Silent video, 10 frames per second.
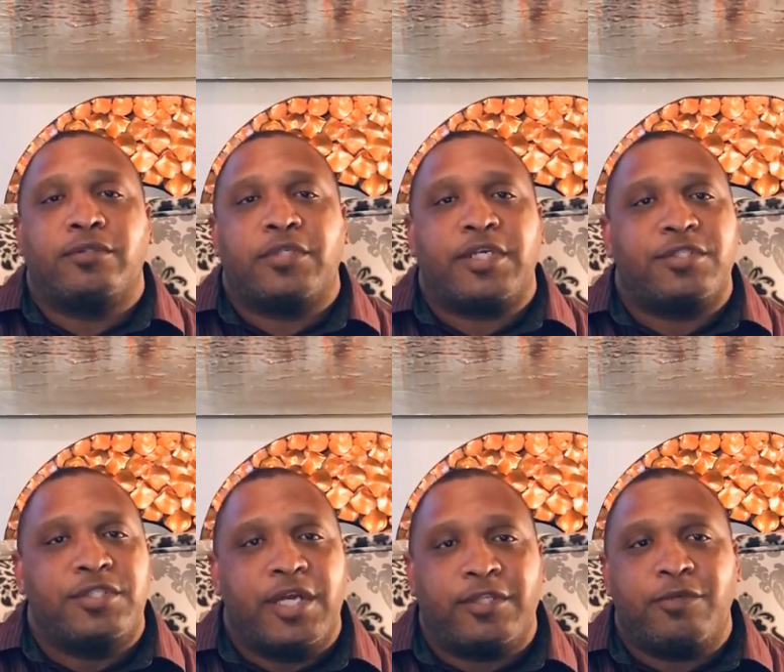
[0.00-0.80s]
It's
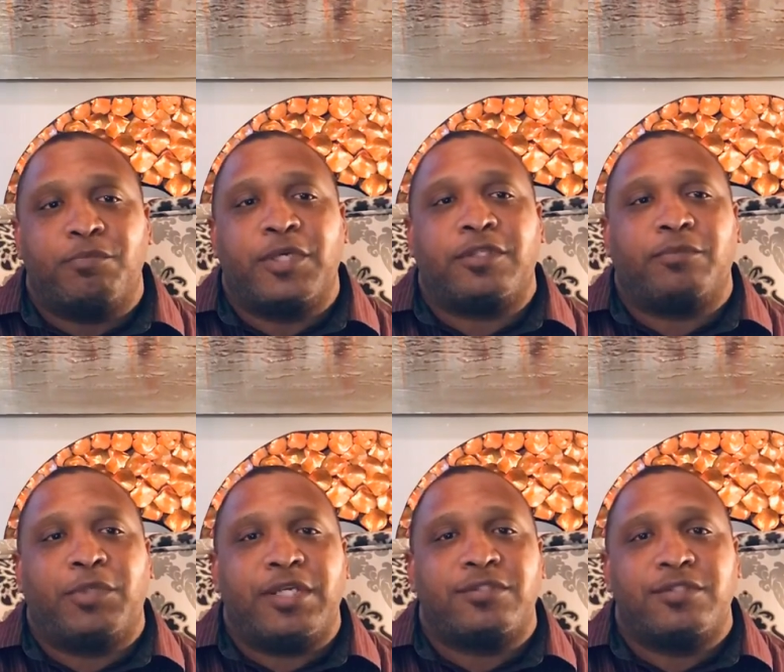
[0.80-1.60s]
nothing but the
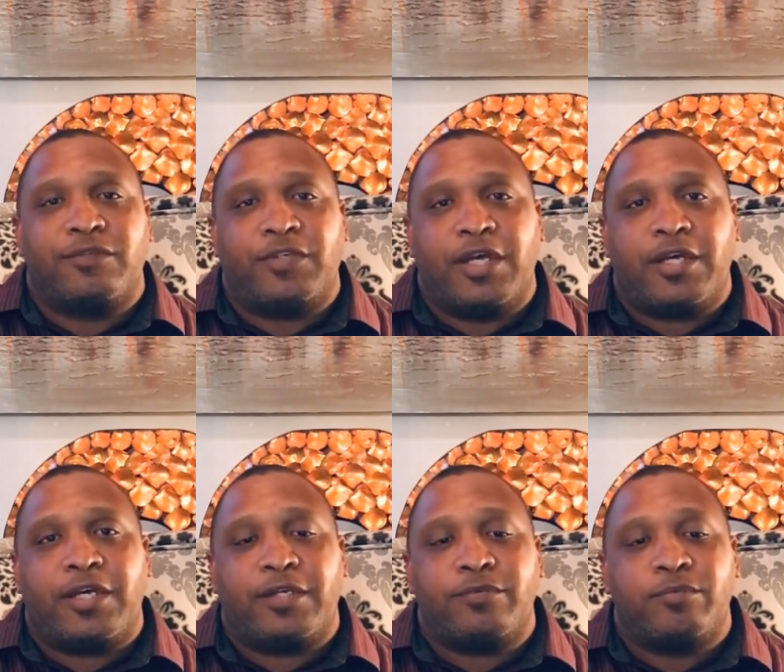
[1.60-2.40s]
blessings of God.